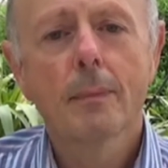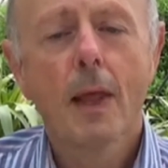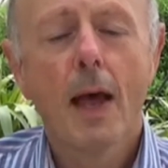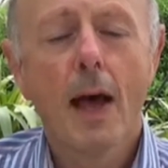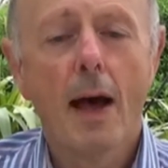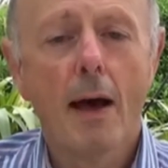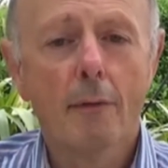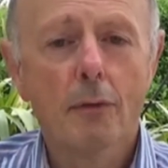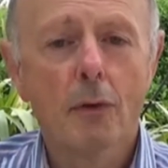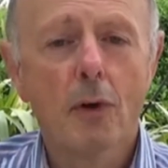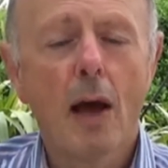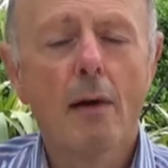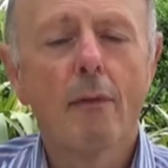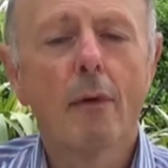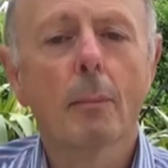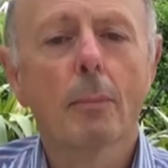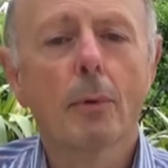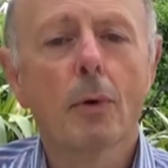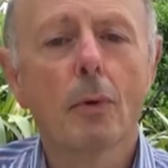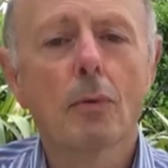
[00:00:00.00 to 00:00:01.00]
after
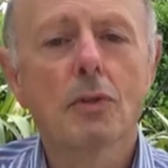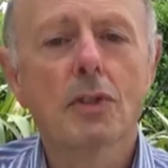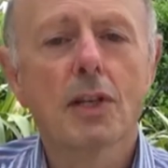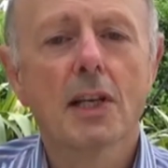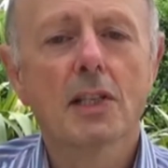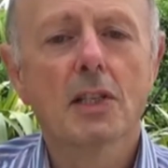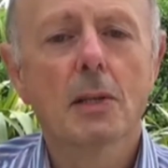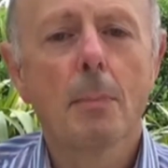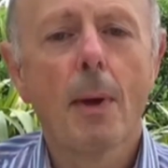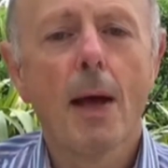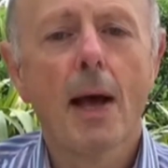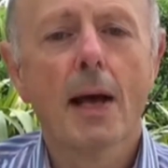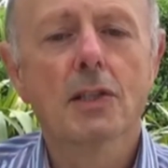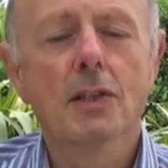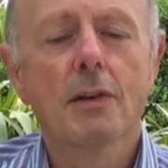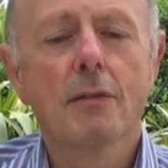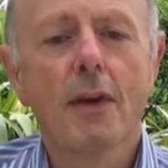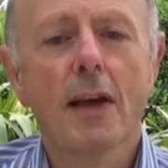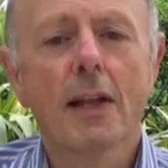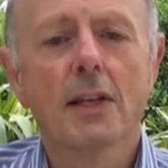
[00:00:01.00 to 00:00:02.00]
having processed the
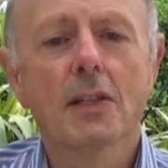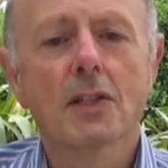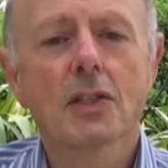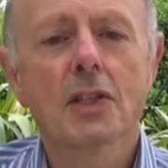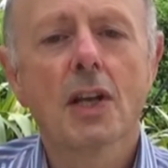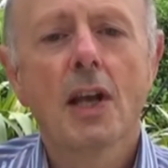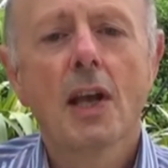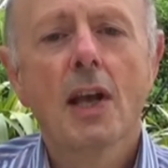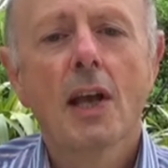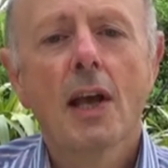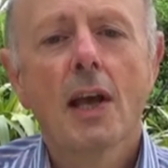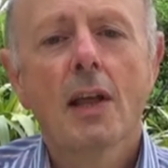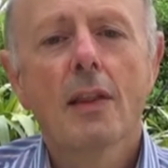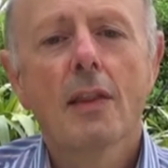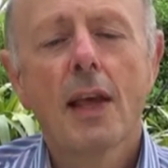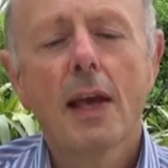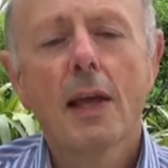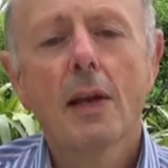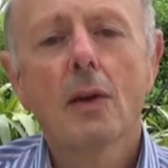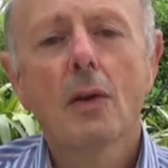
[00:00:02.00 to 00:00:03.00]
past events,
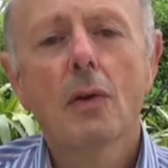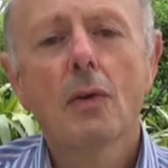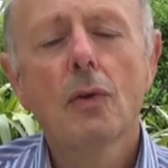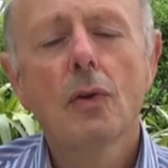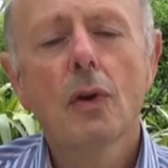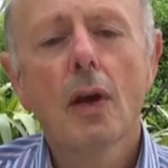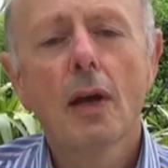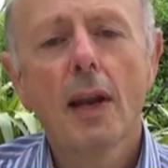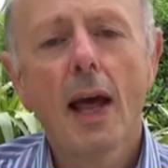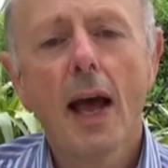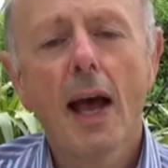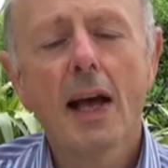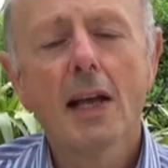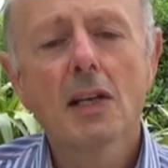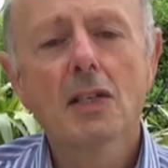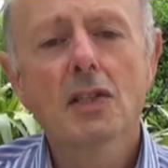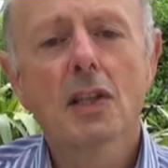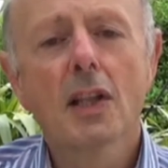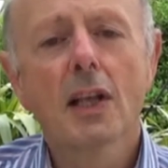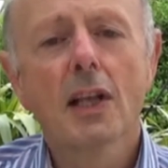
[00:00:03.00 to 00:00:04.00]
then you can
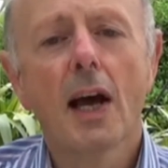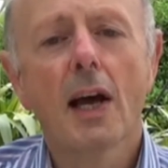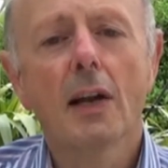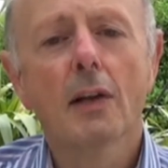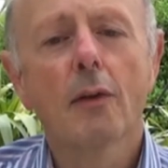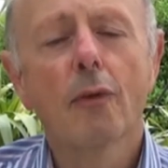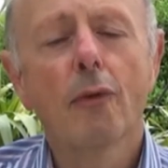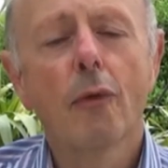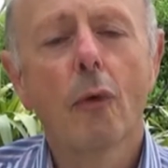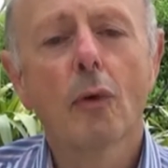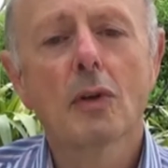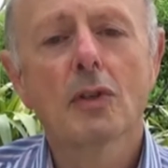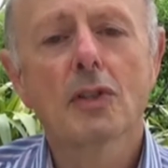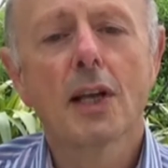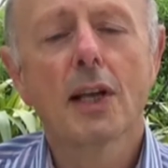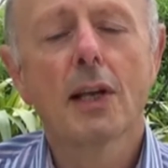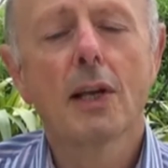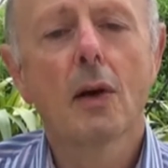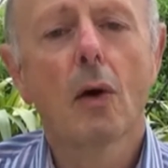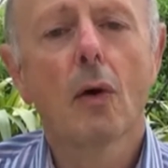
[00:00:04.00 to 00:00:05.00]
ask the client to focus
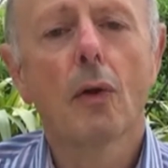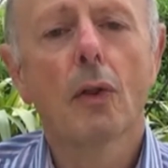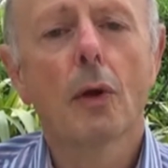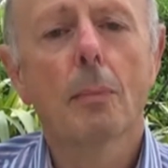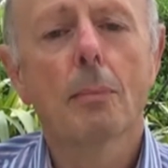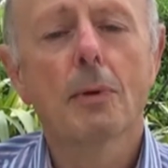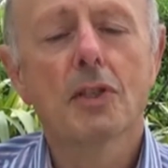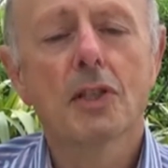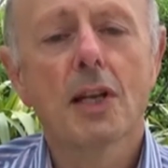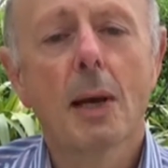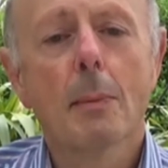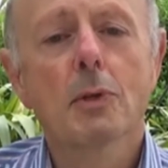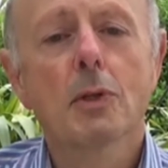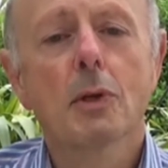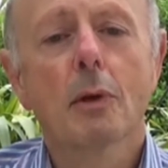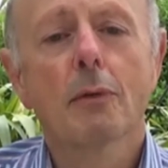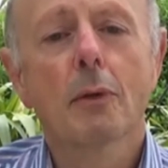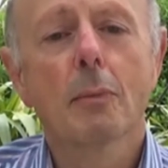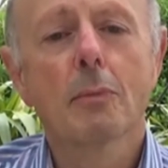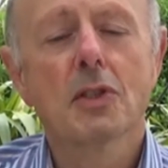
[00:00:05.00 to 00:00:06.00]
in on their perception
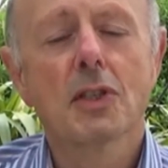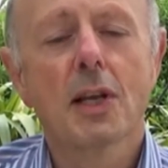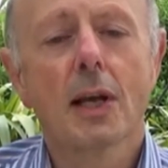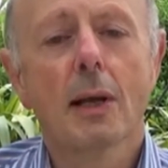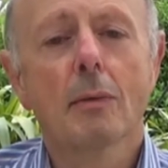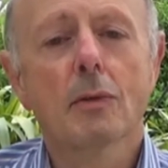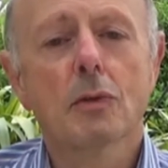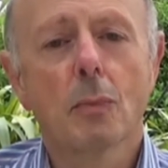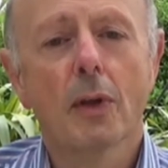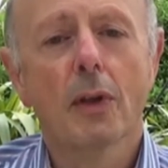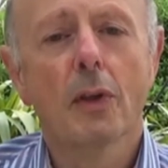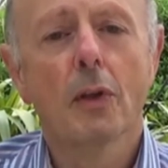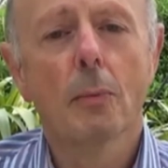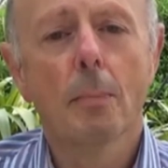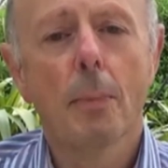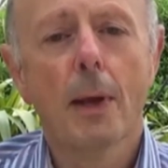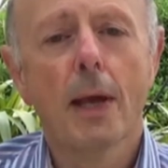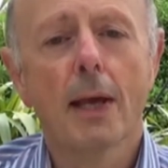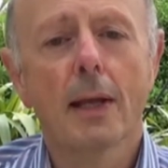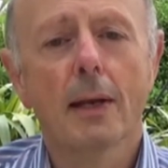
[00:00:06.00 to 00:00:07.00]
of themselves with their
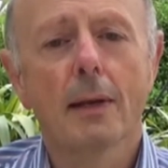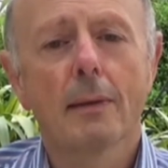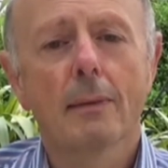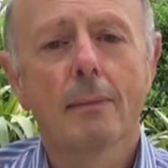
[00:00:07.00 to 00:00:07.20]
pain.